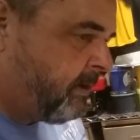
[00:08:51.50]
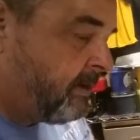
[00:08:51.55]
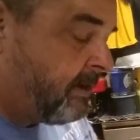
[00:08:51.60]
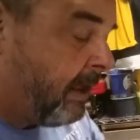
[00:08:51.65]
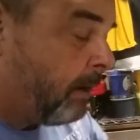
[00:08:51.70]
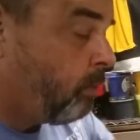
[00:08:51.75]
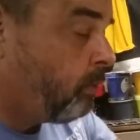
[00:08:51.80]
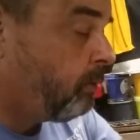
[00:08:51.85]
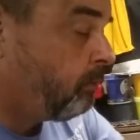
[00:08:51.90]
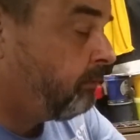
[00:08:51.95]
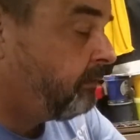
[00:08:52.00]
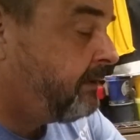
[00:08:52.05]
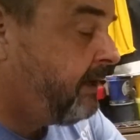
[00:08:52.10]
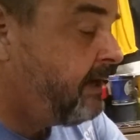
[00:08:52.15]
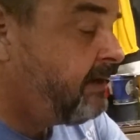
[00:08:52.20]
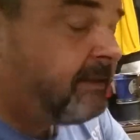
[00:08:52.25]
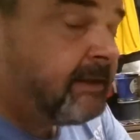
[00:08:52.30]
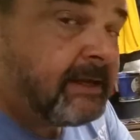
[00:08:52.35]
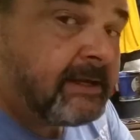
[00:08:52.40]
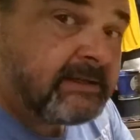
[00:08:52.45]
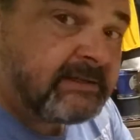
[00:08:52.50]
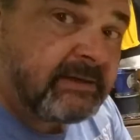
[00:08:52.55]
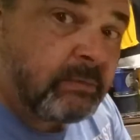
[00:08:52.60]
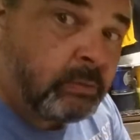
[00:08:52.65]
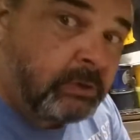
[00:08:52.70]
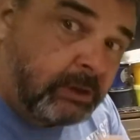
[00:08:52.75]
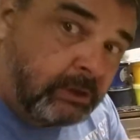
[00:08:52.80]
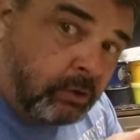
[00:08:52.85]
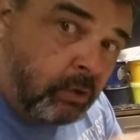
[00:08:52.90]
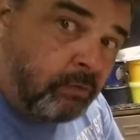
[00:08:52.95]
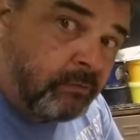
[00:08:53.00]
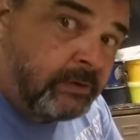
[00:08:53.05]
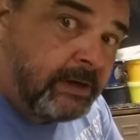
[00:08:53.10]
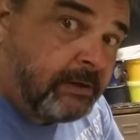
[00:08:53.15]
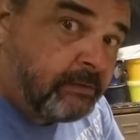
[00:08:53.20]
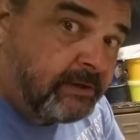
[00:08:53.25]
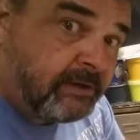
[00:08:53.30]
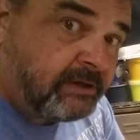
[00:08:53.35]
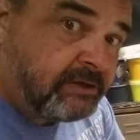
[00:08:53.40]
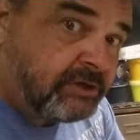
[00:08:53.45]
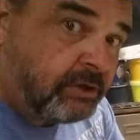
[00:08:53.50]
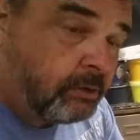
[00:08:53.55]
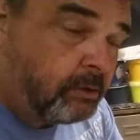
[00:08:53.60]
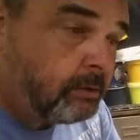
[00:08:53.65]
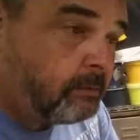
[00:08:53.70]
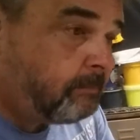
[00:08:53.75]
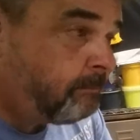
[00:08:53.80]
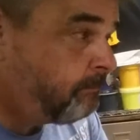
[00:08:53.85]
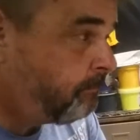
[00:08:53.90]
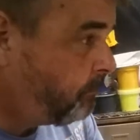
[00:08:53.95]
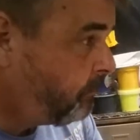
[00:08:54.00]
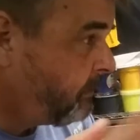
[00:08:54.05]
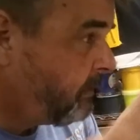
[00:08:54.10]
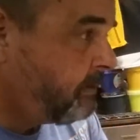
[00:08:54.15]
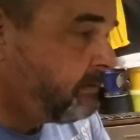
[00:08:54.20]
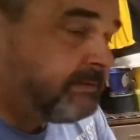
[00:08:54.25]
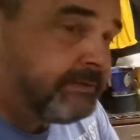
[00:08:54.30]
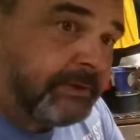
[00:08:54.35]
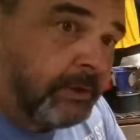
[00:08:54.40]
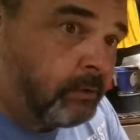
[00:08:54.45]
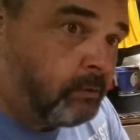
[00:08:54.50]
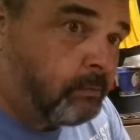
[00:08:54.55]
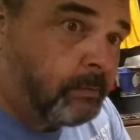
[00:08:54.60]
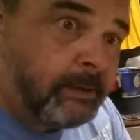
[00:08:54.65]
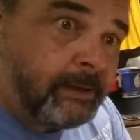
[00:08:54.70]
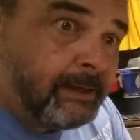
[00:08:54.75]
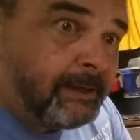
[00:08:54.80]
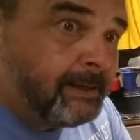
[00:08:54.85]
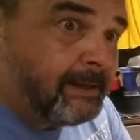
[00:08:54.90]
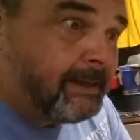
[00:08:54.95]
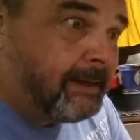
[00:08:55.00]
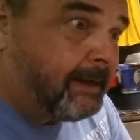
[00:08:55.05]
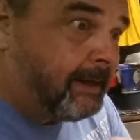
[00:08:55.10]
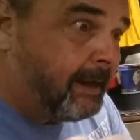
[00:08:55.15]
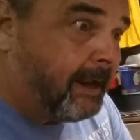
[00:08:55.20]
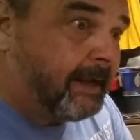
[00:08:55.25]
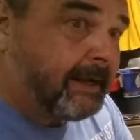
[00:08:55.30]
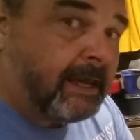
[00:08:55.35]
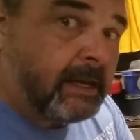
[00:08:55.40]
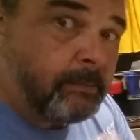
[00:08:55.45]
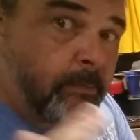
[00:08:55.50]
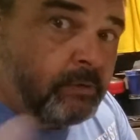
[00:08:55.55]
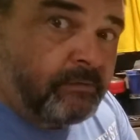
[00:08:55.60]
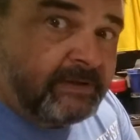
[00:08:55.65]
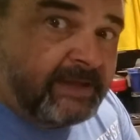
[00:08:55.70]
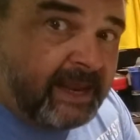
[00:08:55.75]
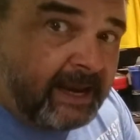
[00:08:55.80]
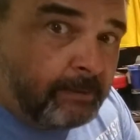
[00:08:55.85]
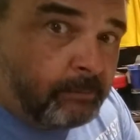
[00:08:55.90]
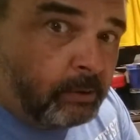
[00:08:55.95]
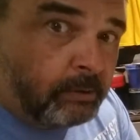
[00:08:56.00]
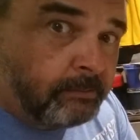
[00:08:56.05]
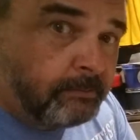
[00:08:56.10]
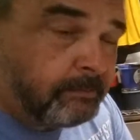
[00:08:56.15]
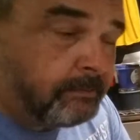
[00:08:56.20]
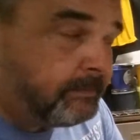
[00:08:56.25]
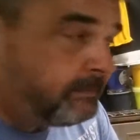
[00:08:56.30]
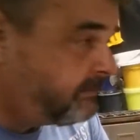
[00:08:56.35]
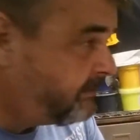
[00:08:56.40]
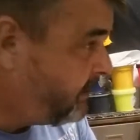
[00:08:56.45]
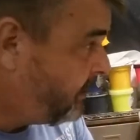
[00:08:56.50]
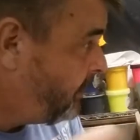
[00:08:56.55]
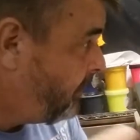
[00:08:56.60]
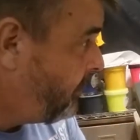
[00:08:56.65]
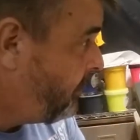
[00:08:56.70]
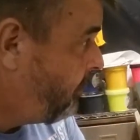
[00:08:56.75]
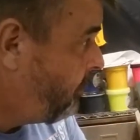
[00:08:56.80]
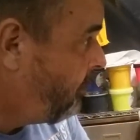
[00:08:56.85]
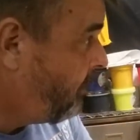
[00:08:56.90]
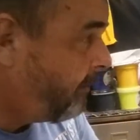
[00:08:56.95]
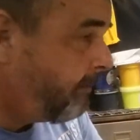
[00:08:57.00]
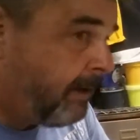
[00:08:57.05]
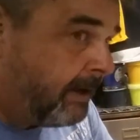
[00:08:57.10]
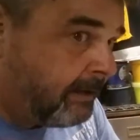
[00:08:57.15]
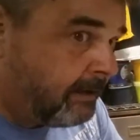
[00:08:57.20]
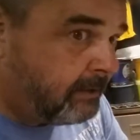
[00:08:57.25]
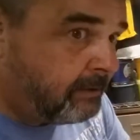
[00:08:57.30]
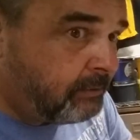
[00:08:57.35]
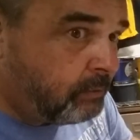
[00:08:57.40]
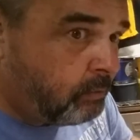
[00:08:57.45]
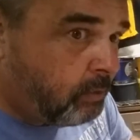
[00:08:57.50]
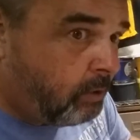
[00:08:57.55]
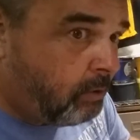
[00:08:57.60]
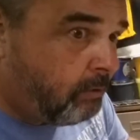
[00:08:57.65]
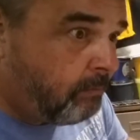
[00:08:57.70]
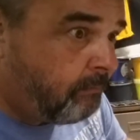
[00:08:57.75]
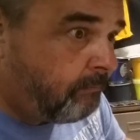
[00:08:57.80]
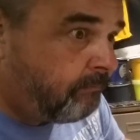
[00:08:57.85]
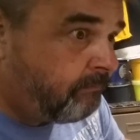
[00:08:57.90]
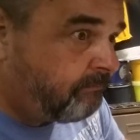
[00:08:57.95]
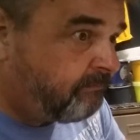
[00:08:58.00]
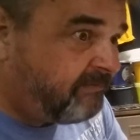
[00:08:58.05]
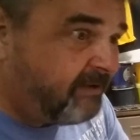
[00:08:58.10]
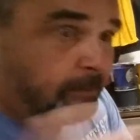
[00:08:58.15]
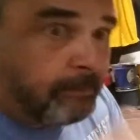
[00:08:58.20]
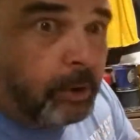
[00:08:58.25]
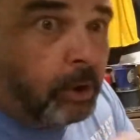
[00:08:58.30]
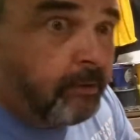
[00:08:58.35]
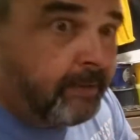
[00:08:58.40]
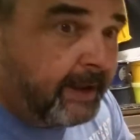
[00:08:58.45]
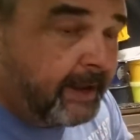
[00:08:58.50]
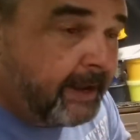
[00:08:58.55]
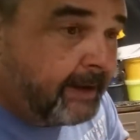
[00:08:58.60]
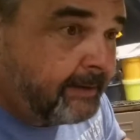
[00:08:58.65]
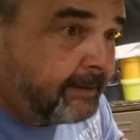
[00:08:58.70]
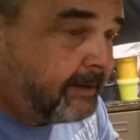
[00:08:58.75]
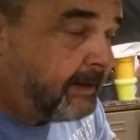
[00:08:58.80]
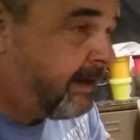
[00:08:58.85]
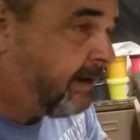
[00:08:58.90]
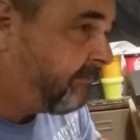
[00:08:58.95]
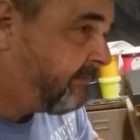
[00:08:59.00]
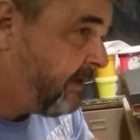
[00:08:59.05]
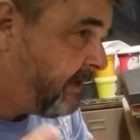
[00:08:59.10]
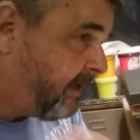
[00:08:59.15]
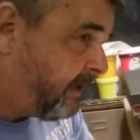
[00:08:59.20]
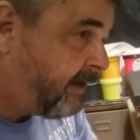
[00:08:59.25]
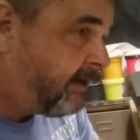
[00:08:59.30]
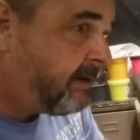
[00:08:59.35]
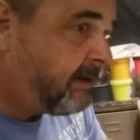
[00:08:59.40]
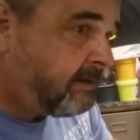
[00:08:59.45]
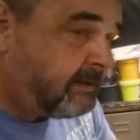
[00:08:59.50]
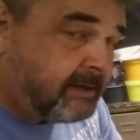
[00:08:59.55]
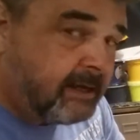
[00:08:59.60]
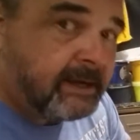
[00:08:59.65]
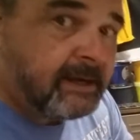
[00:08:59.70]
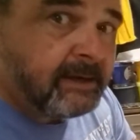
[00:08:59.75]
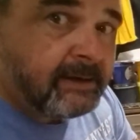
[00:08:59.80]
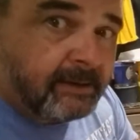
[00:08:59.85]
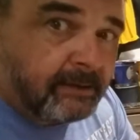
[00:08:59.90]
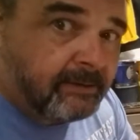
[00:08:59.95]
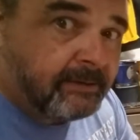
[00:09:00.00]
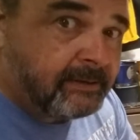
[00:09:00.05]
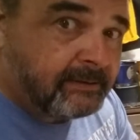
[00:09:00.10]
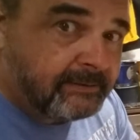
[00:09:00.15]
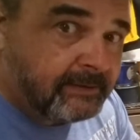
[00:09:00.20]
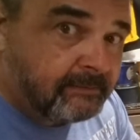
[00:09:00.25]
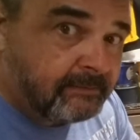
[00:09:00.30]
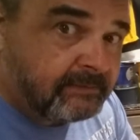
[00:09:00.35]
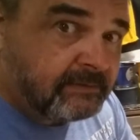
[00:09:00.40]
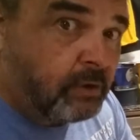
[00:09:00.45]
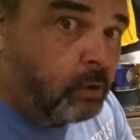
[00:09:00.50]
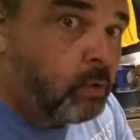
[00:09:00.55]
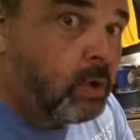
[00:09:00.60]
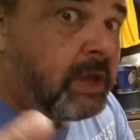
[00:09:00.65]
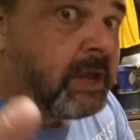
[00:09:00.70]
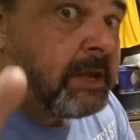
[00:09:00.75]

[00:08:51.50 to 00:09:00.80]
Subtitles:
Now we're going to take this, and we're going to go over here to the shirt. So I got to move the camera. So I'm not going to film all that and then have to edit it and cut it and all this stuff. So,